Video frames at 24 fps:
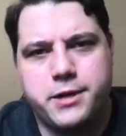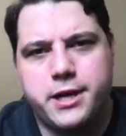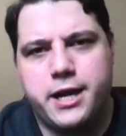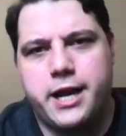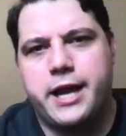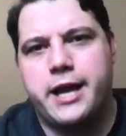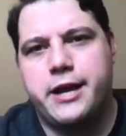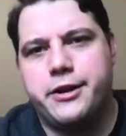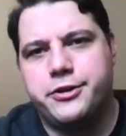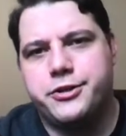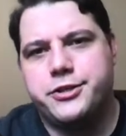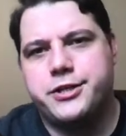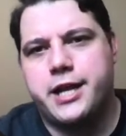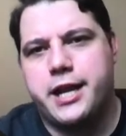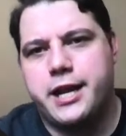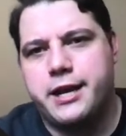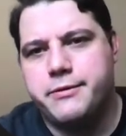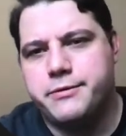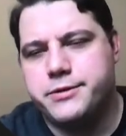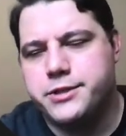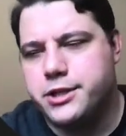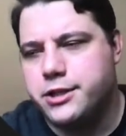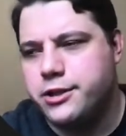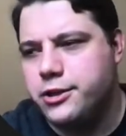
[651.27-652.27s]
And I understand
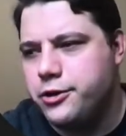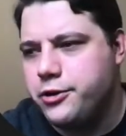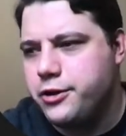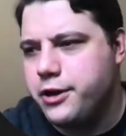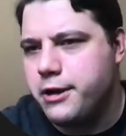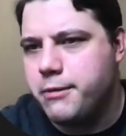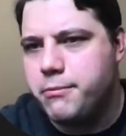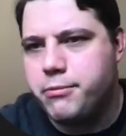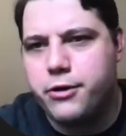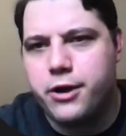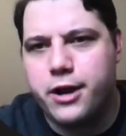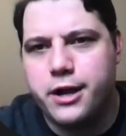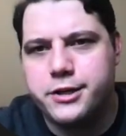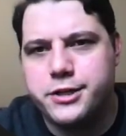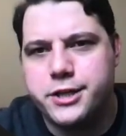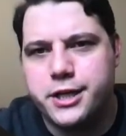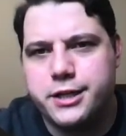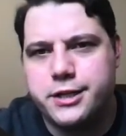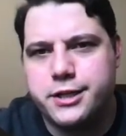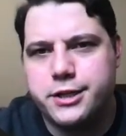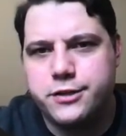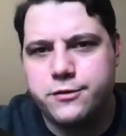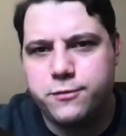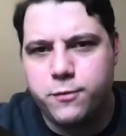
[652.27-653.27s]
it was a learning
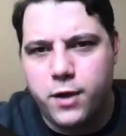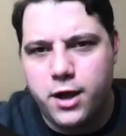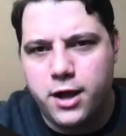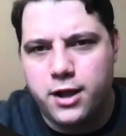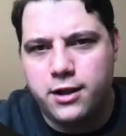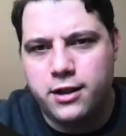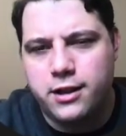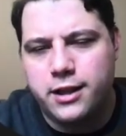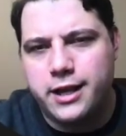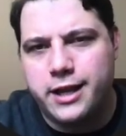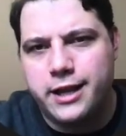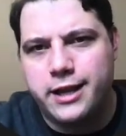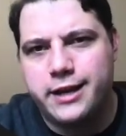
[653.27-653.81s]
project as well.